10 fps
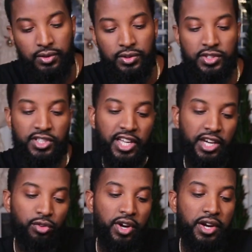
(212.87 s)
You slide
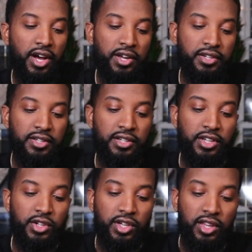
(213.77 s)
it right on
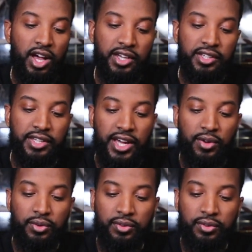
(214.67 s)
and you can lock it down.